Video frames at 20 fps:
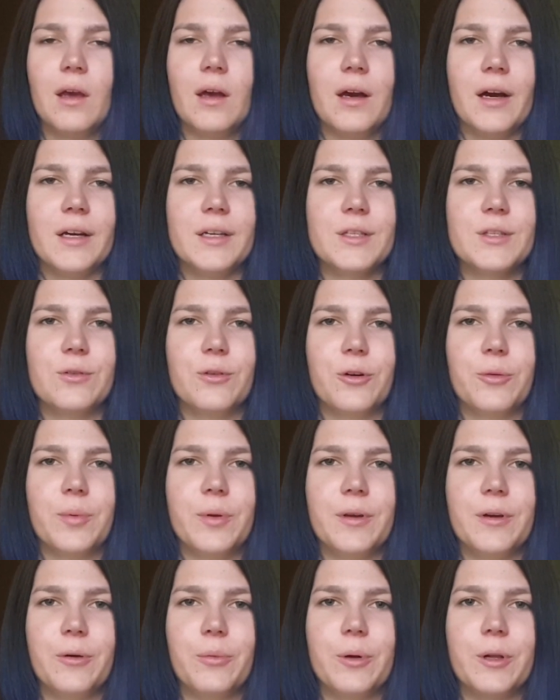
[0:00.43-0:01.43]
Hi
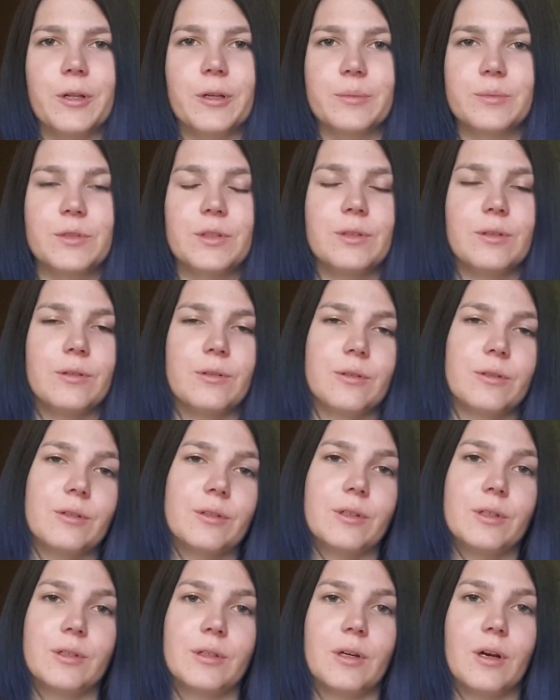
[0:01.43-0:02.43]
Scorpio, welcome to
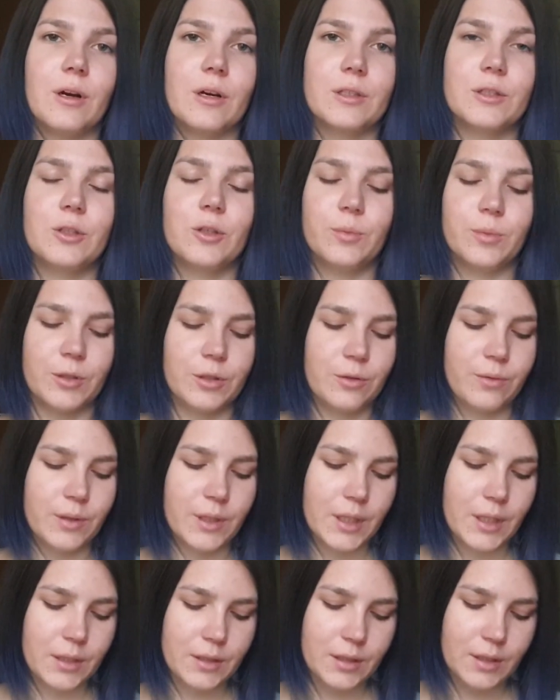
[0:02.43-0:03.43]
your October
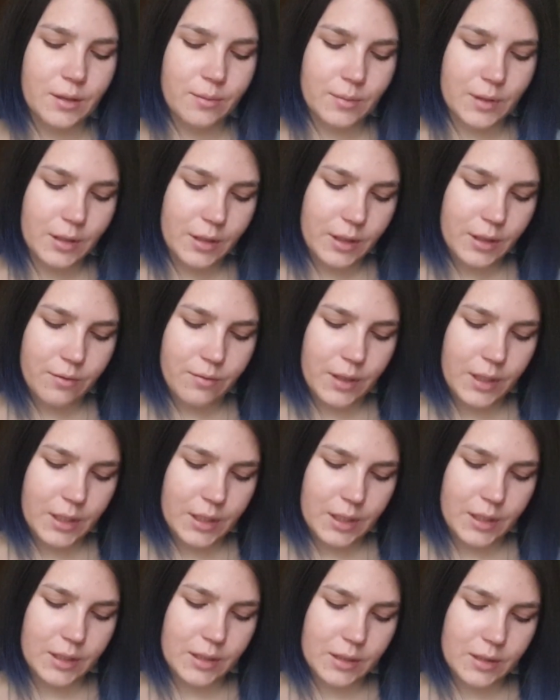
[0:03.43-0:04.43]
2019 monthly
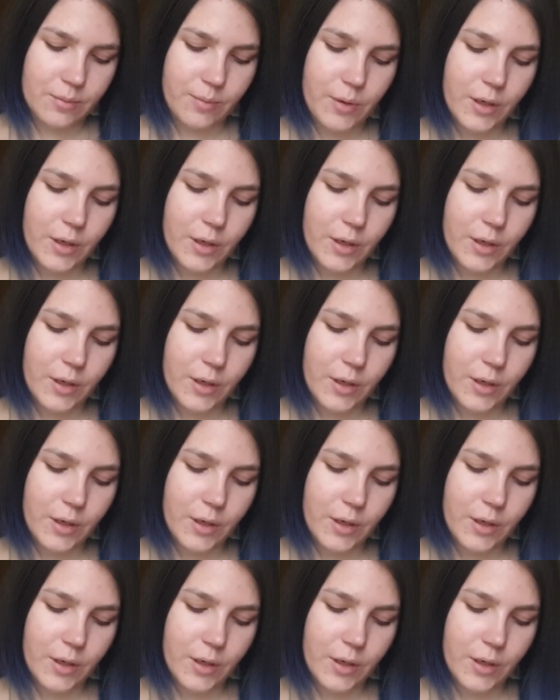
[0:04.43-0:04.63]
reading.